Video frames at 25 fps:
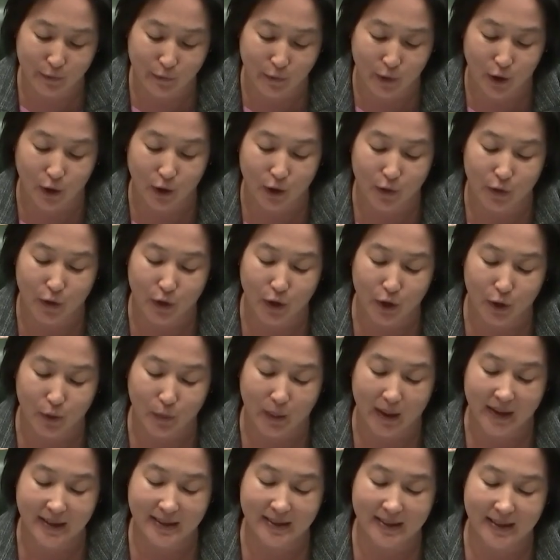followed the
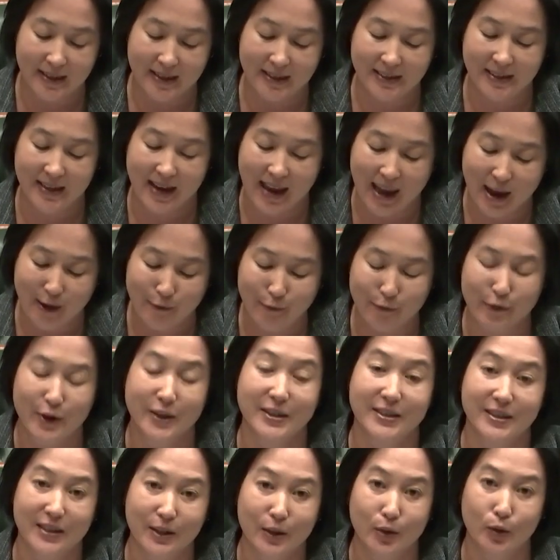US into every
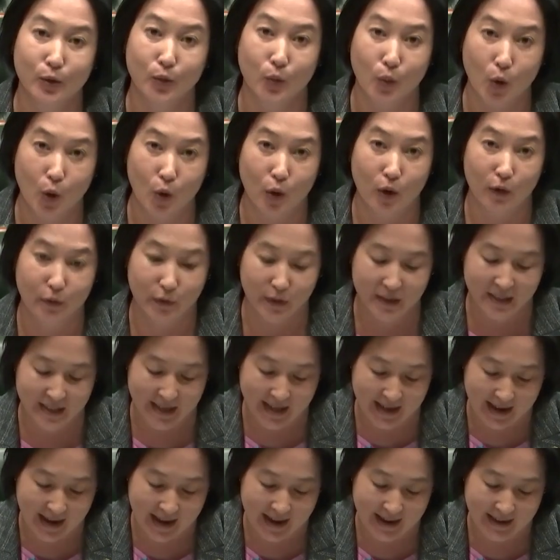single war for
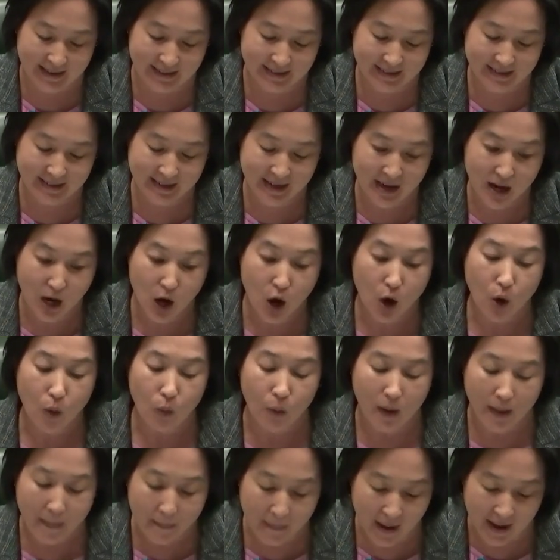decades.
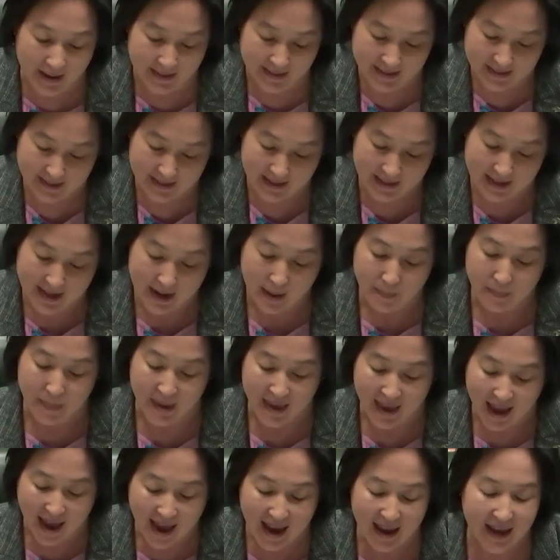We must
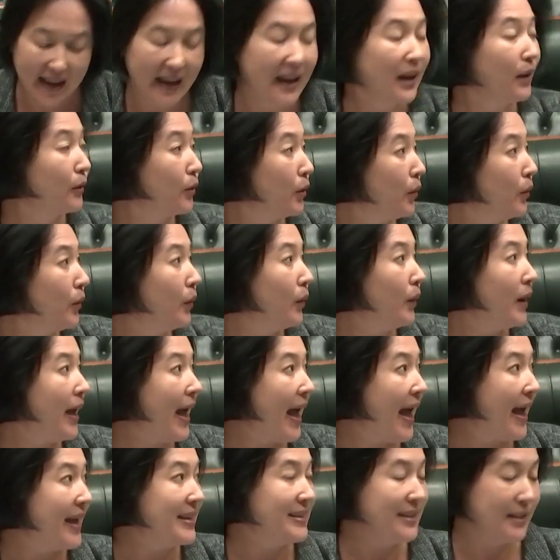be at our core
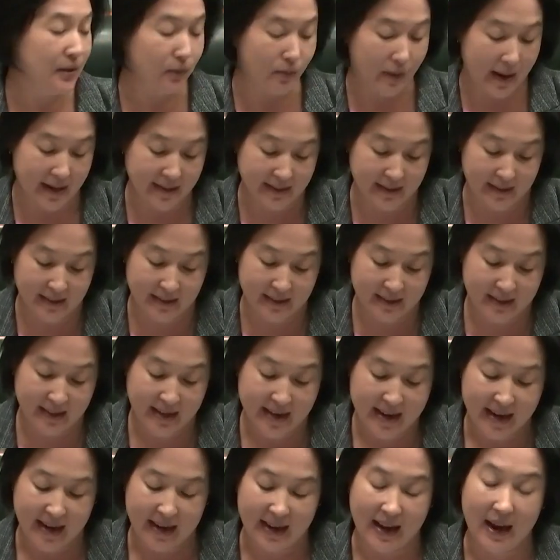anti-racist
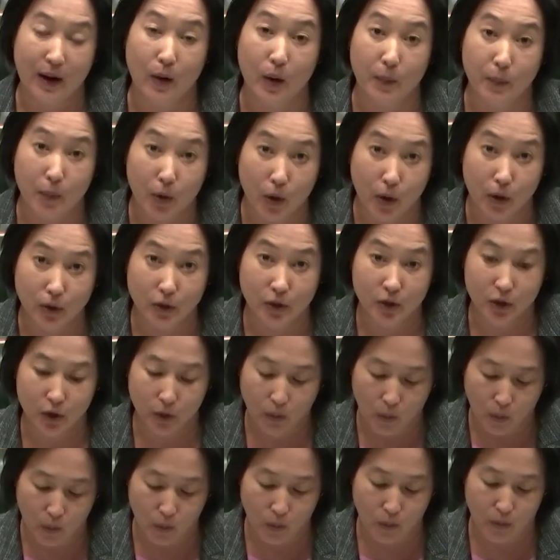in our approach to
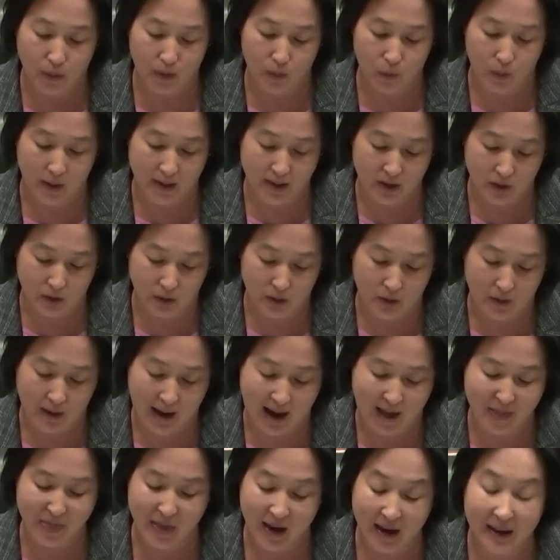all that we do,
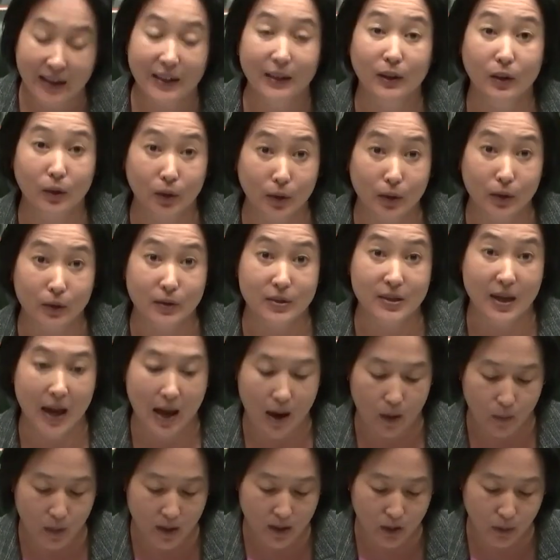and that includes
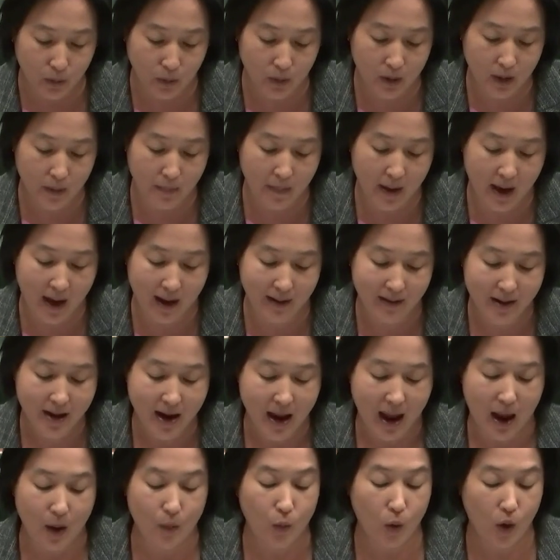how we talk about
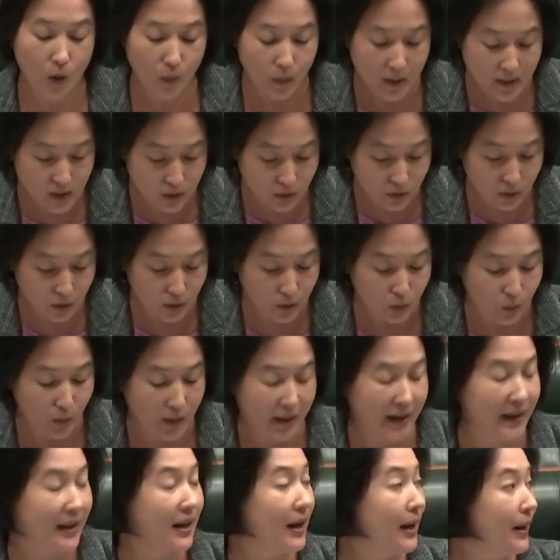and what we do
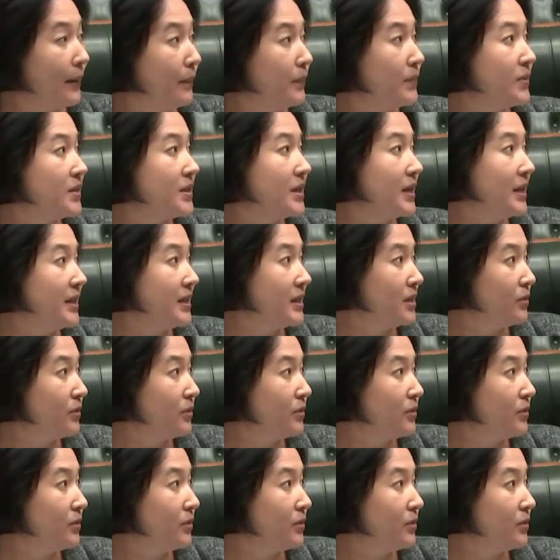when it comes to